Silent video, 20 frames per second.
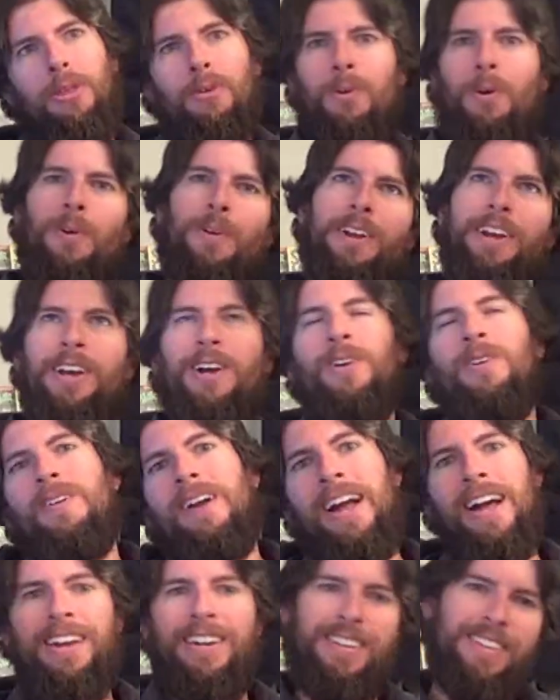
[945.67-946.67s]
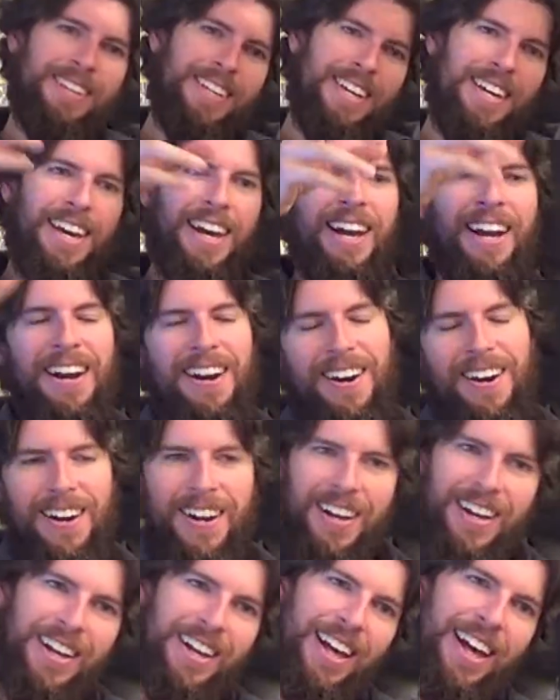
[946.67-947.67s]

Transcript: throwing it around in the air,